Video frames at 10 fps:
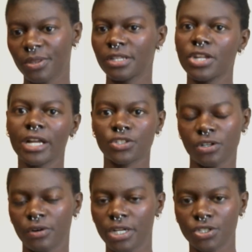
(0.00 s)
but the next
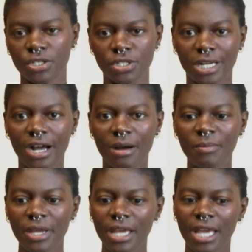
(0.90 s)
generation to come.